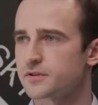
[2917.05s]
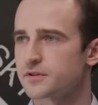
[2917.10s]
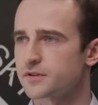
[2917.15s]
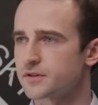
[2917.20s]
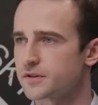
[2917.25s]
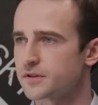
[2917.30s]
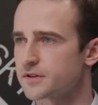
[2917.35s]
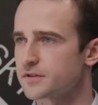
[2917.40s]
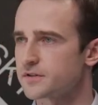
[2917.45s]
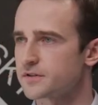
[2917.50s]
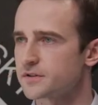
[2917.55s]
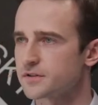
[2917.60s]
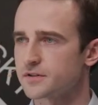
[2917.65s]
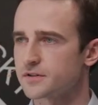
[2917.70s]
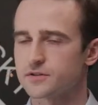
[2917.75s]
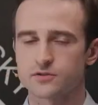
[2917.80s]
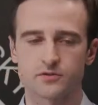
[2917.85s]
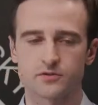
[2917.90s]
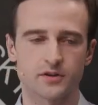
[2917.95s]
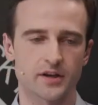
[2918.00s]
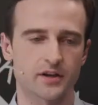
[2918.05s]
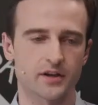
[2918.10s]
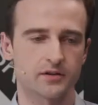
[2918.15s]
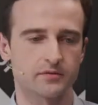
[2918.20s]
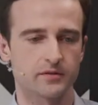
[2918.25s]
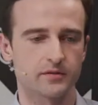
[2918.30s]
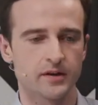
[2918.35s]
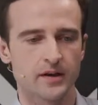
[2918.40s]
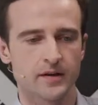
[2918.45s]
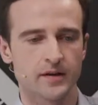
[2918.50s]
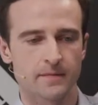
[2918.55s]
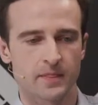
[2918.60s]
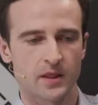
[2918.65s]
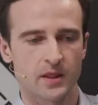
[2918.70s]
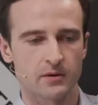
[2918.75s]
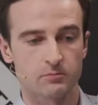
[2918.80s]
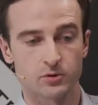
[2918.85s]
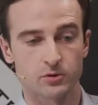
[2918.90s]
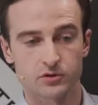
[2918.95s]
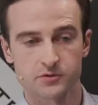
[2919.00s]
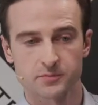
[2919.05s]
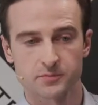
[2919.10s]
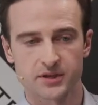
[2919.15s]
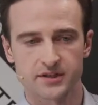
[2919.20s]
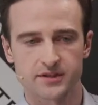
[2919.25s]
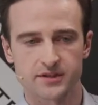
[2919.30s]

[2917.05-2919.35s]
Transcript: and to gain more space.